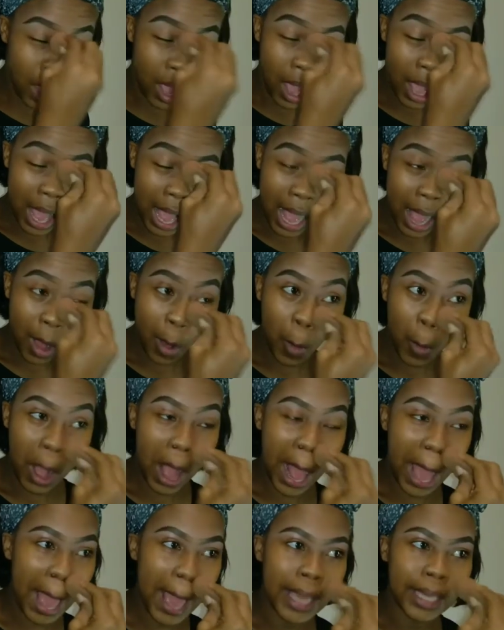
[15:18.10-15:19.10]
how
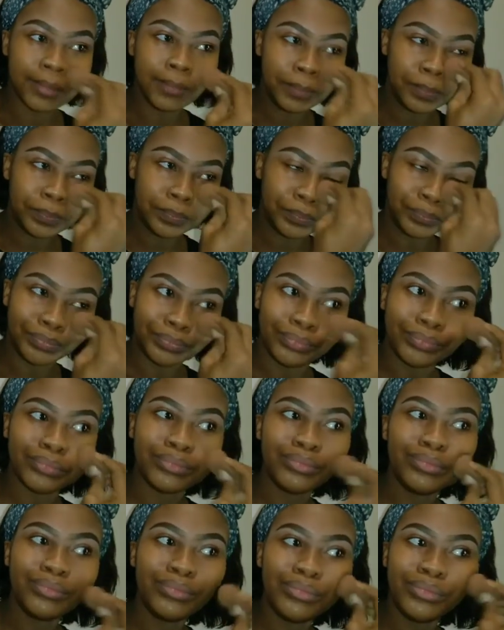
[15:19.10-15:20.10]
I,
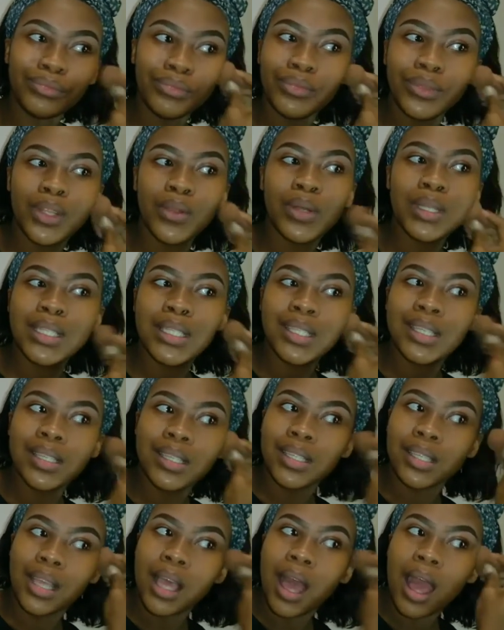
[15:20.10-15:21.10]
what's
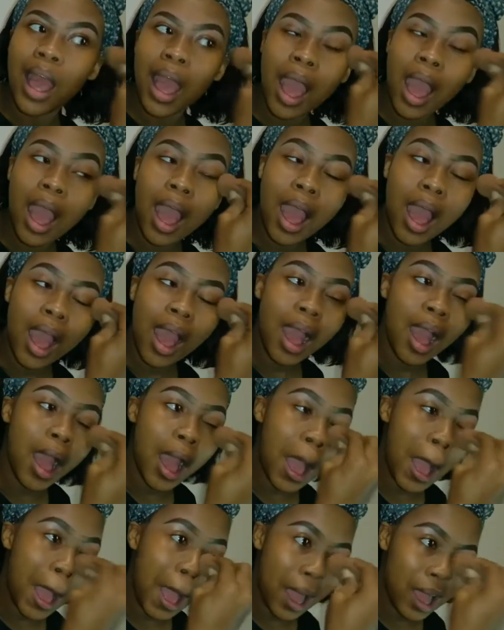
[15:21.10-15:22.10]
this?
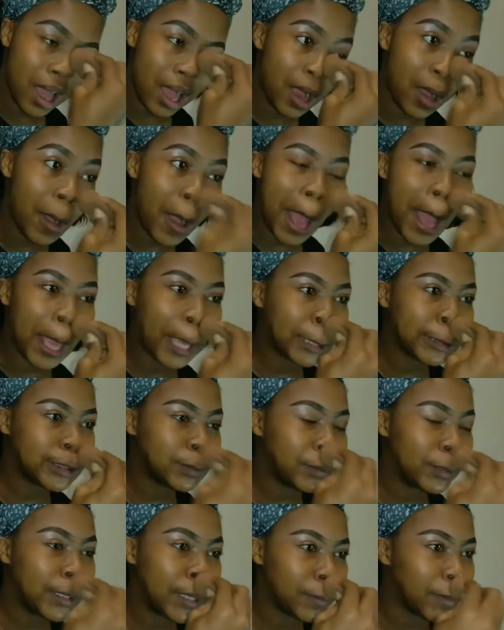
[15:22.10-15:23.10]
How I
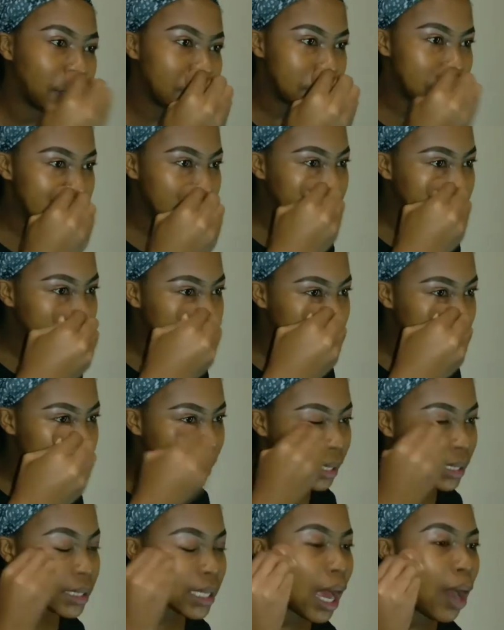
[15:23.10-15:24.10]
speak about certain
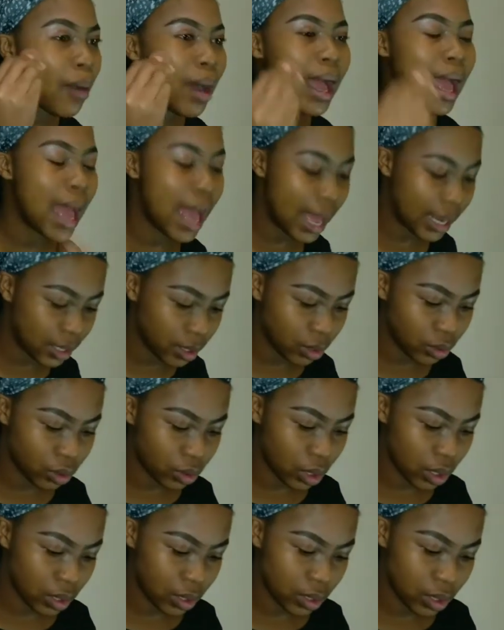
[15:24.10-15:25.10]
things, how I handle
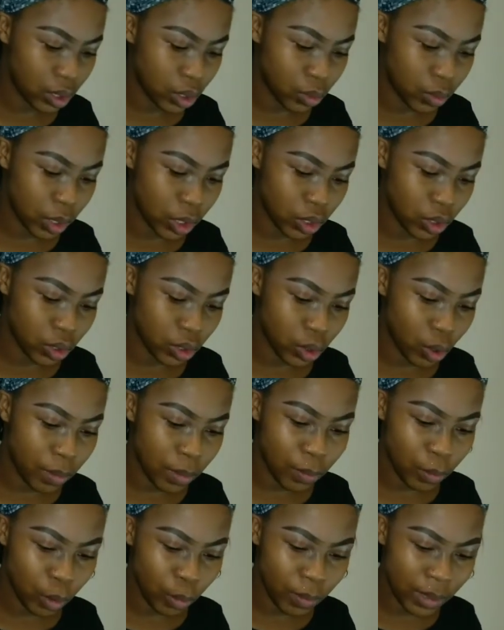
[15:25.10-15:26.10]
certain situations. So
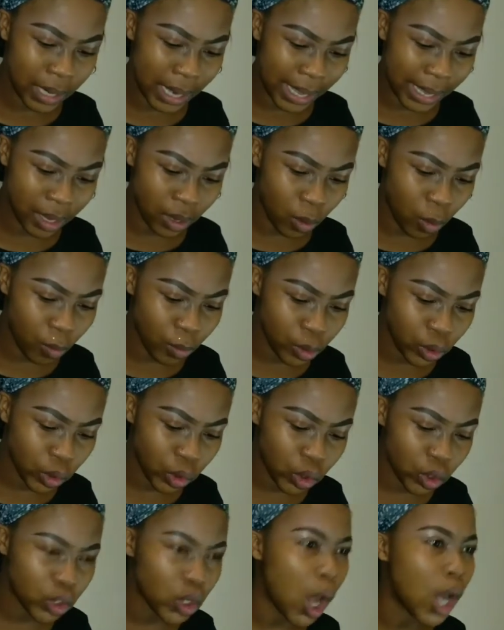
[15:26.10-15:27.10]
people will be like almost
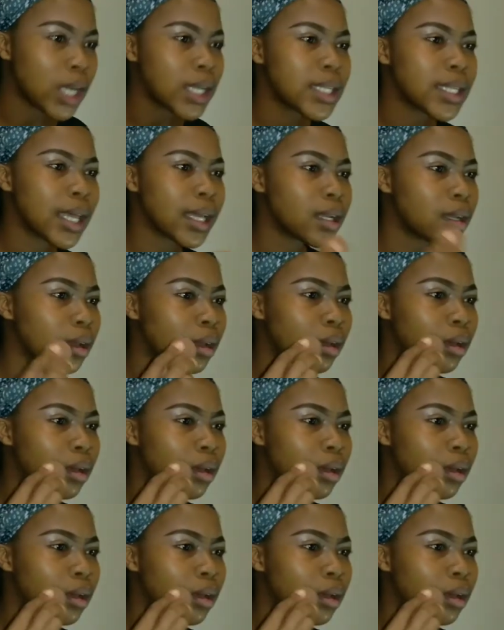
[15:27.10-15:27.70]
shocked that,